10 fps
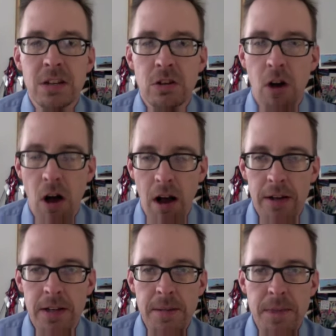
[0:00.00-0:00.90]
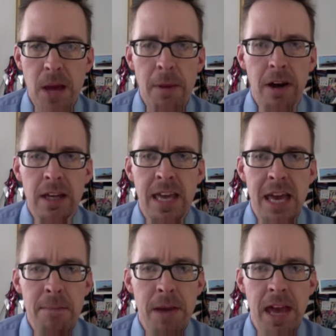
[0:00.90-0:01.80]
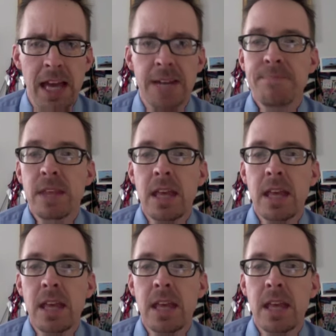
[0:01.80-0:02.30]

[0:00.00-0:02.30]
to talk about a campaign,